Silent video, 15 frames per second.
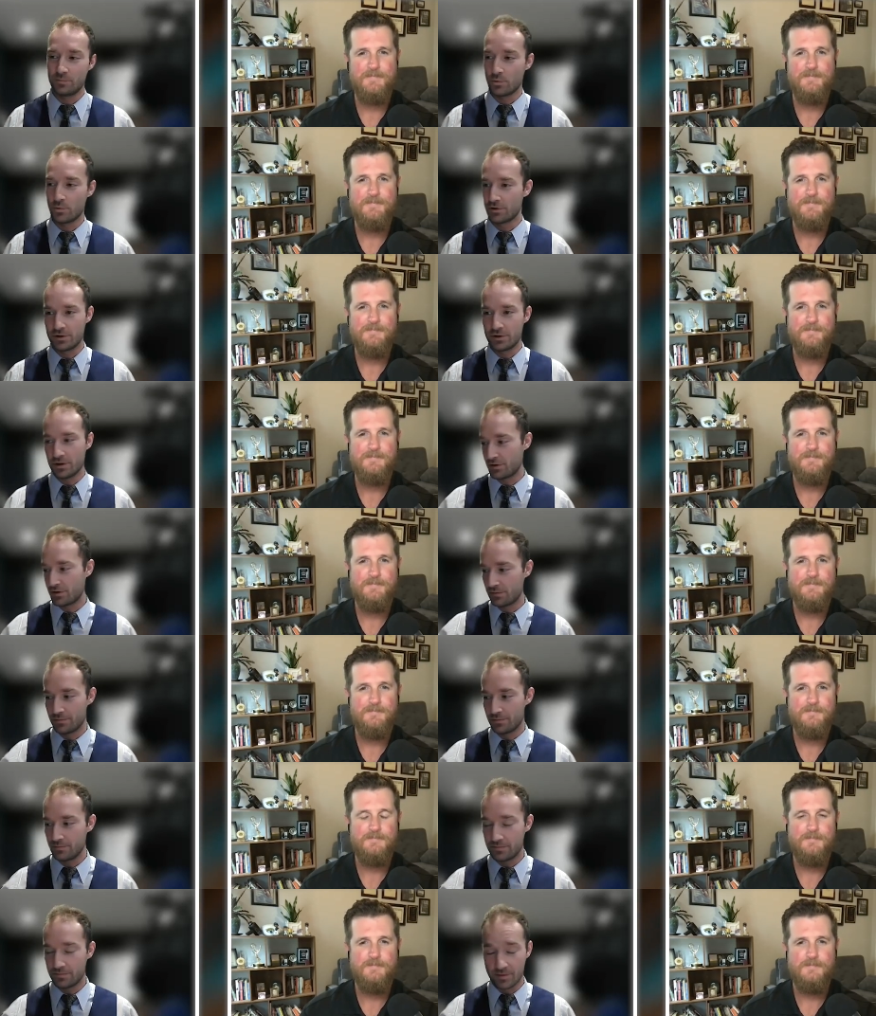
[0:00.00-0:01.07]
Speaker 1: or you can go
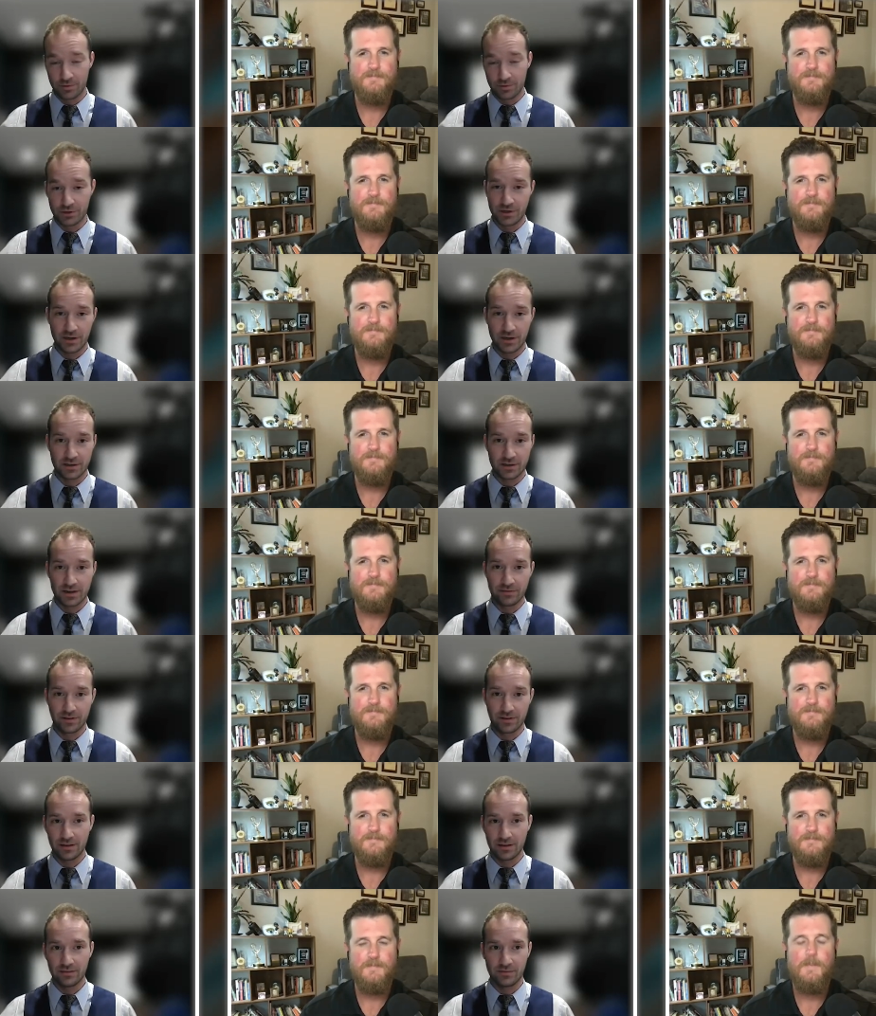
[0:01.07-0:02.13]
to the appreciation
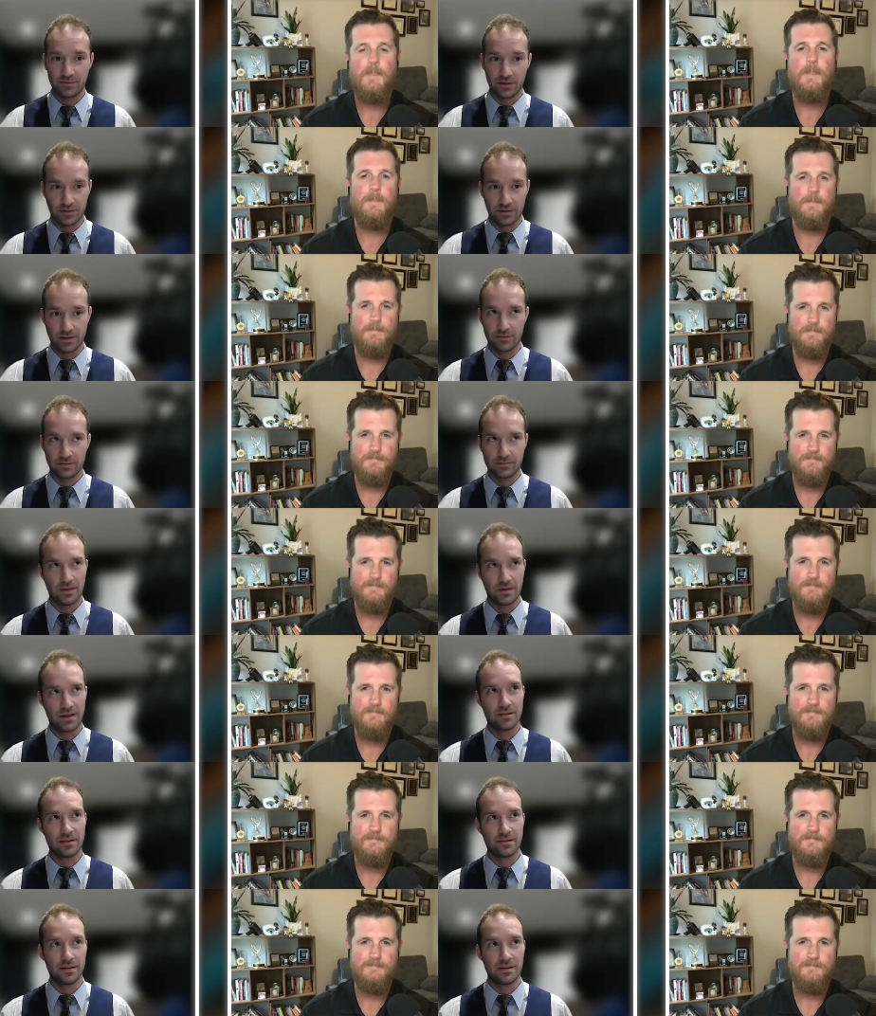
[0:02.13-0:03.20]
advocate uh, that i
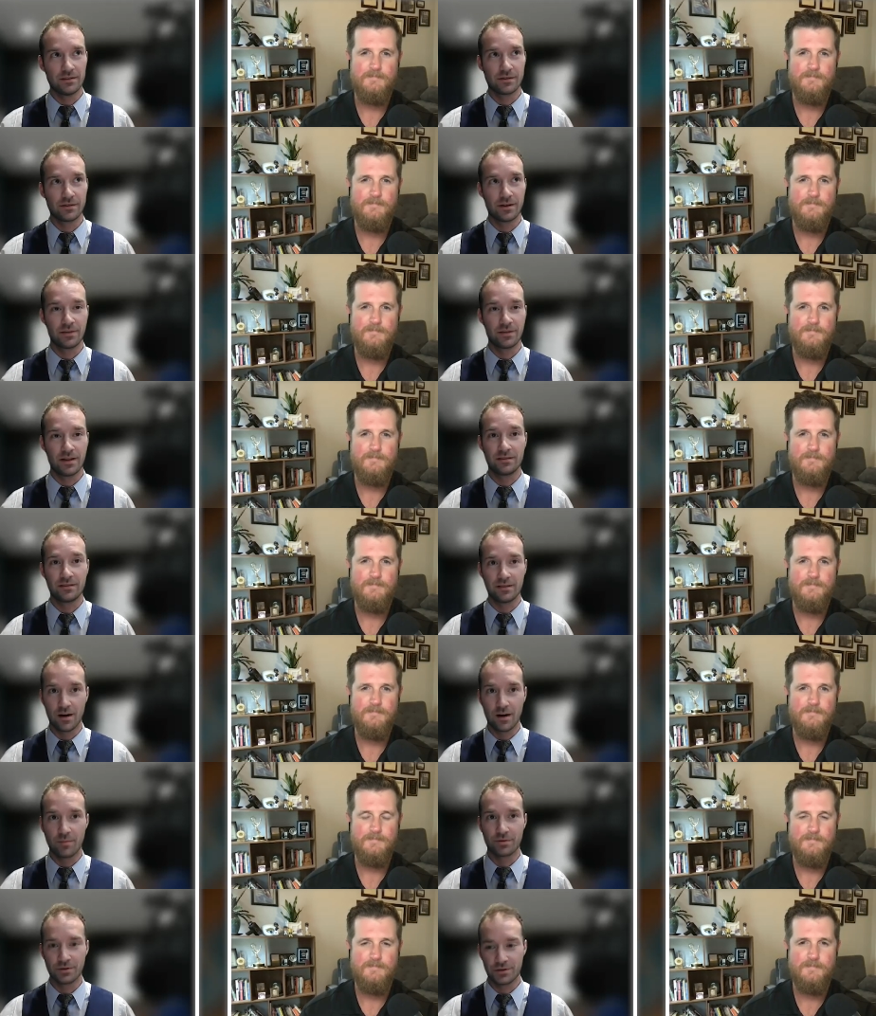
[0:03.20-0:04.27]
think the instagram for that is
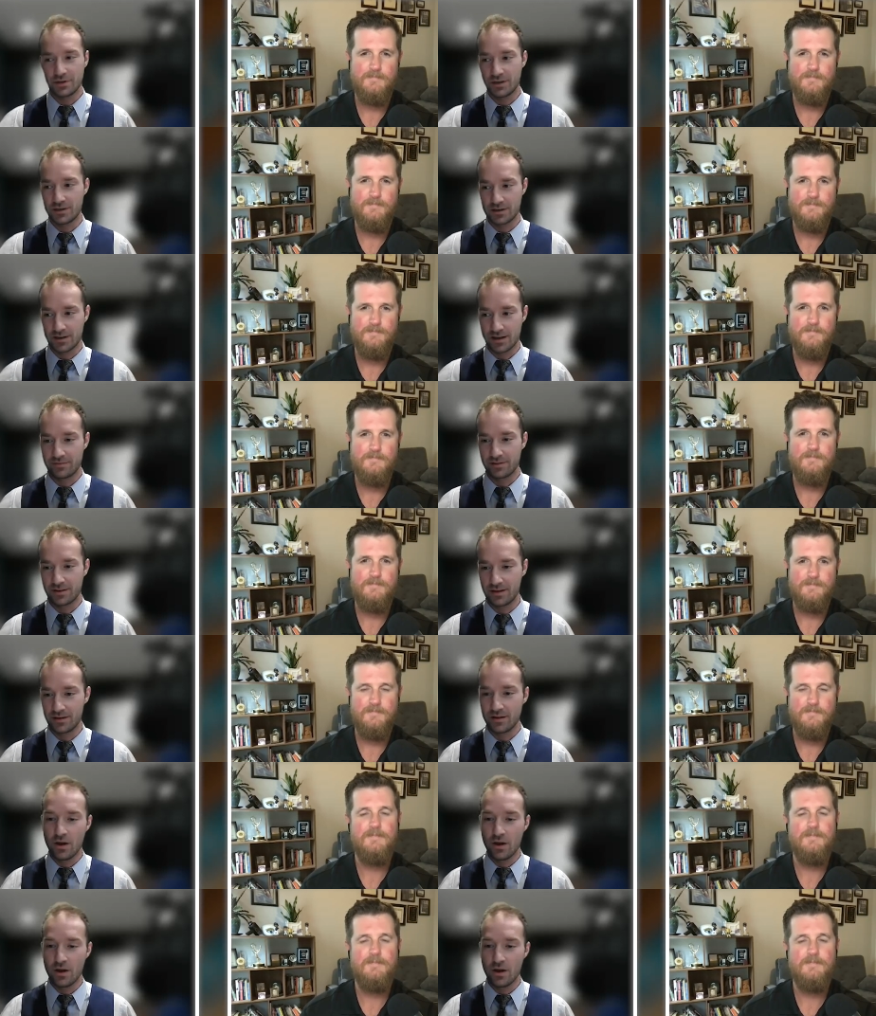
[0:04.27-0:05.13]
appreciation advocate